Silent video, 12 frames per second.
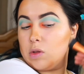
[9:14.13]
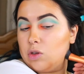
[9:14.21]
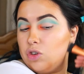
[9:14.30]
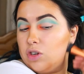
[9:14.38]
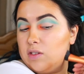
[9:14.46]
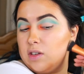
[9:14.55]

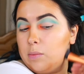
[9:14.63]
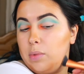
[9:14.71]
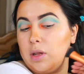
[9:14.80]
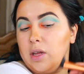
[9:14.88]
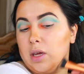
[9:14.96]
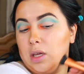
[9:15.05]
I'm just
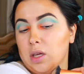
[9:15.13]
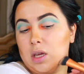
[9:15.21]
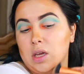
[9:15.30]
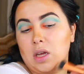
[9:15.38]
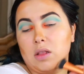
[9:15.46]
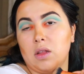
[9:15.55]
applying
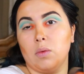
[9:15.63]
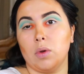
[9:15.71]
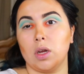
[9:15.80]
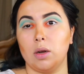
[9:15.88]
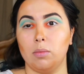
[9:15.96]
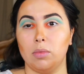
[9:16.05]
it, and then
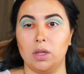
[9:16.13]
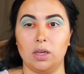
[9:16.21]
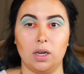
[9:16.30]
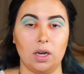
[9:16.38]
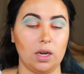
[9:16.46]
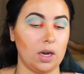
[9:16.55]
we're gonna blend
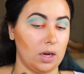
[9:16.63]
it in.